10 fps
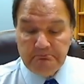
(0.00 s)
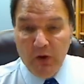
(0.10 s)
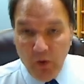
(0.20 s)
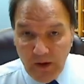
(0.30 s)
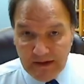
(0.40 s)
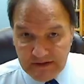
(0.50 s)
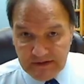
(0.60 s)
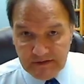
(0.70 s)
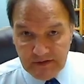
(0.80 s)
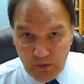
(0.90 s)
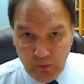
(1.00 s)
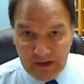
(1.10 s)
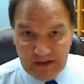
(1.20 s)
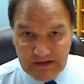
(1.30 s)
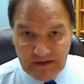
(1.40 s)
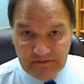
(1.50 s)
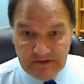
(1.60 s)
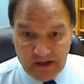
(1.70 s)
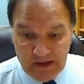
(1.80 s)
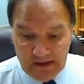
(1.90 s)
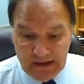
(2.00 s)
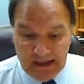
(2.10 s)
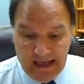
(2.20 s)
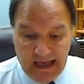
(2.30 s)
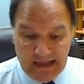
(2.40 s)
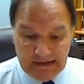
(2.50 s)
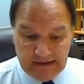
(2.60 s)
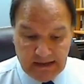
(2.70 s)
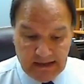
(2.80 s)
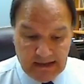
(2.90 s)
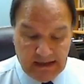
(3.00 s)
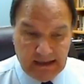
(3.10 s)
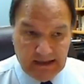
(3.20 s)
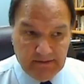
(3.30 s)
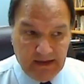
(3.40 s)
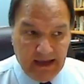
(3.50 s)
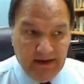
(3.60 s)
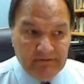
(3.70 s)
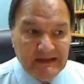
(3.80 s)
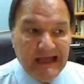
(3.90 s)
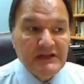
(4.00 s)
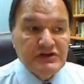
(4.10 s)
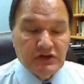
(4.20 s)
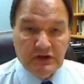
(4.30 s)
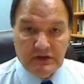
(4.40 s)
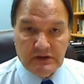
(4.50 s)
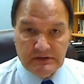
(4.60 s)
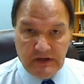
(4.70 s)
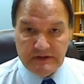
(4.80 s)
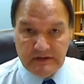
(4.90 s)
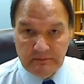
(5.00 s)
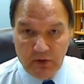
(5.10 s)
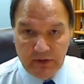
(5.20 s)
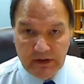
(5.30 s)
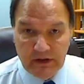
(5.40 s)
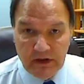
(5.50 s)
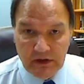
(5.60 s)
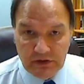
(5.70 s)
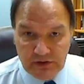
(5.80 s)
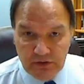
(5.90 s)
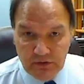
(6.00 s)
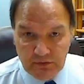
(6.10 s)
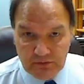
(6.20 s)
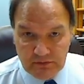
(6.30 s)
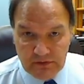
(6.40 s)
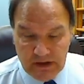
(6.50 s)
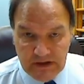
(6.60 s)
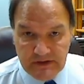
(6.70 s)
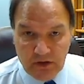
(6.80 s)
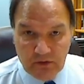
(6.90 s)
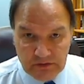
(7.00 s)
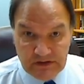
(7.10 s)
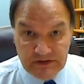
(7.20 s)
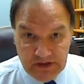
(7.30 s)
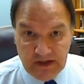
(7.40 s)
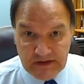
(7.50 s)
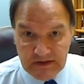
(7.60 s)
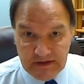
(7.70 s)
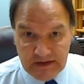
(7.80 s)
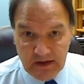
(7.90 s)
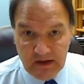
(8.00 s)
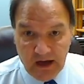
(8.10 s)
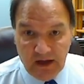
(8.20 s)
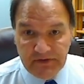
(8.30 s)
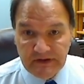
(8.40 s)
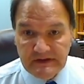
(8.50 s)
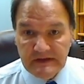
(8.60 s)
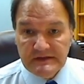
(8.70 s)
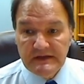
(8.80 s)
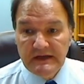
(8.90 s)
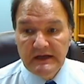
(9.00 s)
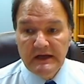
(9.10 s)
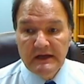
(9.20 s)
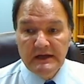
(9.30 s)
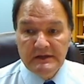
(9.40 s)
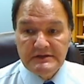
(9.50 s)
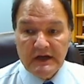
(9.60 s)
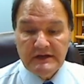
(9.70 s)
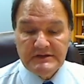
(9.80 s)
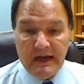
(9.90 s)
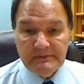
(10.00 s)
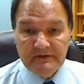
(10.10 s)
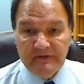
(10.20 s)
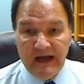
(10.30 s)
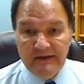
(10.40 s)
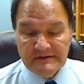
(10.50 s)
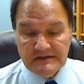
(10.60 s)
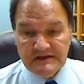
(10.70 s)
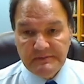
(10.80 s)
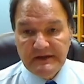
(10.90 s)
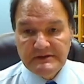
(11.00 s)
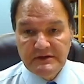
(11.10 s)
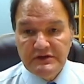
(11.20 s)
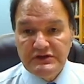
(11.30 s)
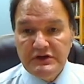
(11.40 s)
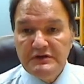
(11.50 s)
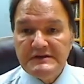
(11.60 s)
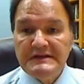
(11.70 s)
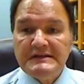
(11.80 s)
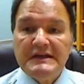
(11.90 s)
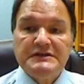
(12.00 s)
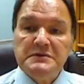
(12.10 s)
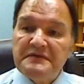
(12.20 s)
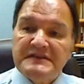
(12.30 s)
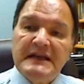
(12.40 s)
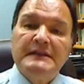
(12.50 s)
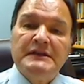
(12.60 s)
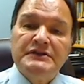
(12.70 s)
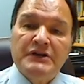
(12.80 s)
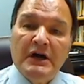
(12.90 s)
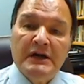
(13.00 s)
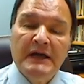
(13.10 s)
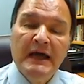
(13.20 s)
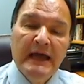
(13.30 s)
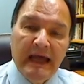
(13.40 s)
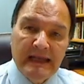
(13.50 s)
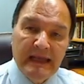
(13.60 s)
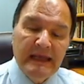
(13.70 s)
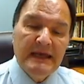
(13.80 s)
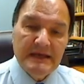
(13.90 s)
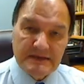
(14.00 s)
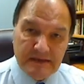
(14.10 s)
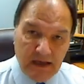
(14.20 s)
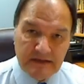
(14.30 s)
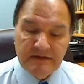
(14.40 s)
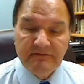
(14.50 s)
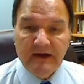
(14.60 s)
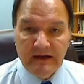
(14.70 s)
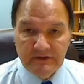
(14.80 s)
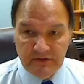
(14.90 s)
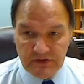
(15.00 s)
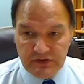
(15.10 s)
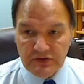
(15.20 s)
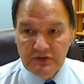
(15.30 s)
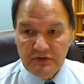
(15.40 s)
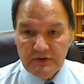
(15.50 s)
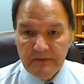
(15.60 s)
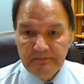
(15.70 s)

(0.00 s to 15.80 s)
points to the witness of John as evidential testimony to his own, to Jesus' authenticity. In John chapter 5, as he speaks to the Jews, he says, "You have sent to John, and he has testified to the truth.